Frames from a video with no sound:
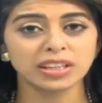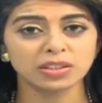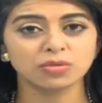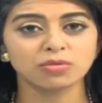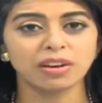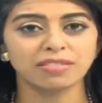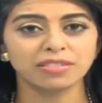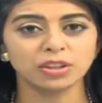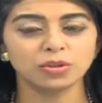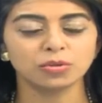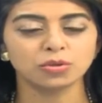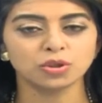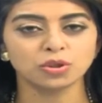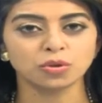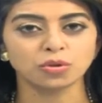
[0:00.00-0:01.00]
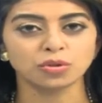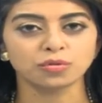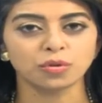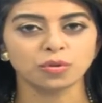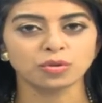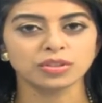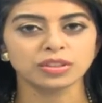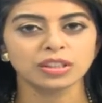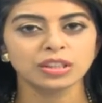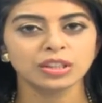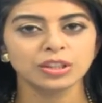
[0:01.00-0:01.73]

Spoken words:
its revenue shortfalls.